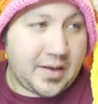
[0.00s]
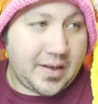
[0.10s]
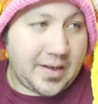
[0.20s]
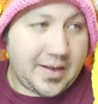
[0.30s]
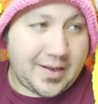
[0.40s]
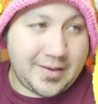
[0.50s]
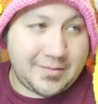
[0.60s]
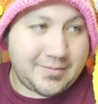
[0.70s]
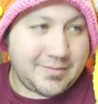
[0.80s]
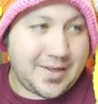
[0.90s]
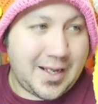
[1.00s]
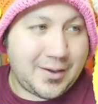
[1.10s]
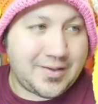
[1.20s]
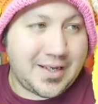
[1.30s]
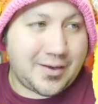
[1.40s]
and now
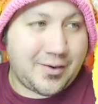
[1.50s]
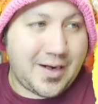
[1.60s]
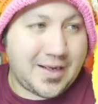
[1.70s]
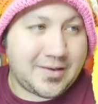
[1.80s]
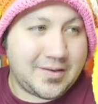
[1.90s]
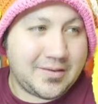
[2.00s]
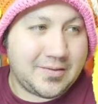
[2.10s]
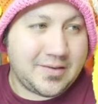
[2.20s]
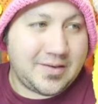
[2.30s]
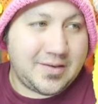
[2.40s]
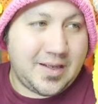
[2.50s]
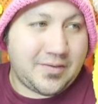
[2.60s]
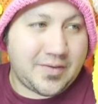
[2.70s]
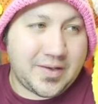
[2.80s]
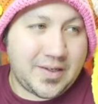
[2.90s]
it's not cracked.
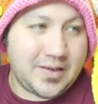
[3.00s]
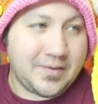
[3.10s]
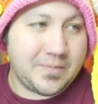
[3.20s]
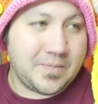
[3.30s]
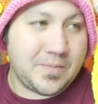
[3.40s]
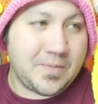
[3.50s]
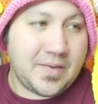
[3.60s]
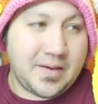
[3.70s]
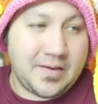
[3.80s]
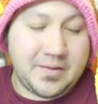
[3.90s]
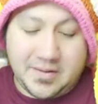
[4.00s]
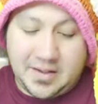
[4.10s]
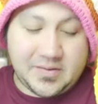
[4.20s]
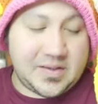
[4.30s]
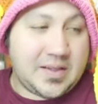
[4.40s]
Definitely
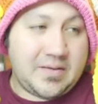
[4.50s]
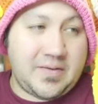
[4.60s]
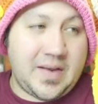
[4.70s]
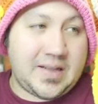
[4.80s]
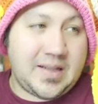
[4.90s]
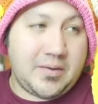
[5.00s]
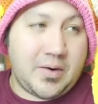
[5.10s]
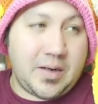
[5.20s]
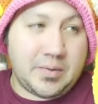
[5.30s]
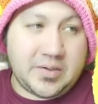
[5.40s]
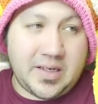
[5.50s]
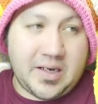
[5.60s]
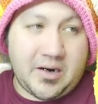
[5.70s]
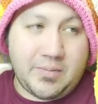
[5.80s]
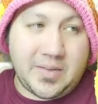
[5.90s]
love the fact that they were able to take
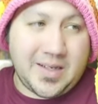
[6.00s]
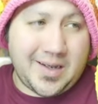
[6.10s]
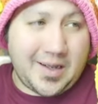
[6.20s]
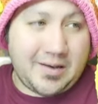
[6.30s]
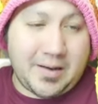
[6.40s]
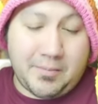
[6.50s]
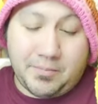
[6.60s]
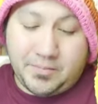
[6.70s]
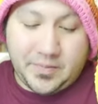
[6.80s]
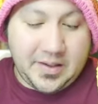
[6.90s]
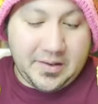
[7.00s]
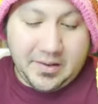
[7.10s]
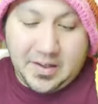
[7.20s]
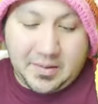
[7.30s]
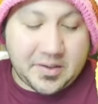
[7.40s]
care of me. I'm
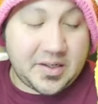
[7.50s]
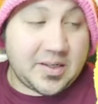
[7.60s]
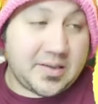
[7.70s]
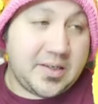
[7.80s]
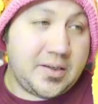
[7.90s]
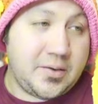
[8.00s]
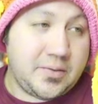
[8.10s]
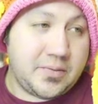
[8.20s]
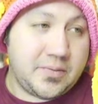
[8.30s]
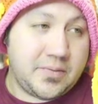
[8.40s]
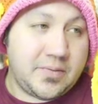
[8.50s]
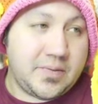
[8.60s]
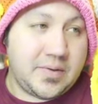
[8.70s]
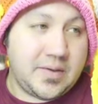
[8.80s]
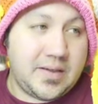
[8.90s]
going to continue
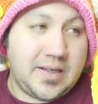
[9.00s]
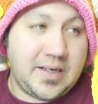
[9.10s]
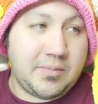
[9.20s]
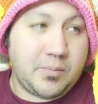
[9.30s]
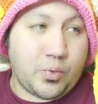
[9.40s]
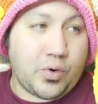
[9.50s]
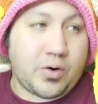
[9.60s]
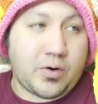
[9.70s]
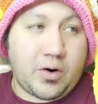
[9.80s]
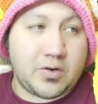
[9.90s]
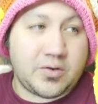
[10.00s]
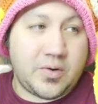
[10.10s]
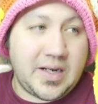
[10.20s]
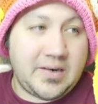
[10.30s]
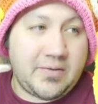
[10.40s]
getting more cards
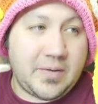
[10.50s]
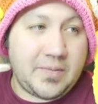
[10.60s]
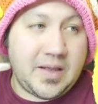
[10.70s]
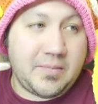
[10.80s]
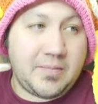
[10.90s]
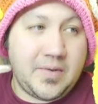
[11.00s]
graded from them.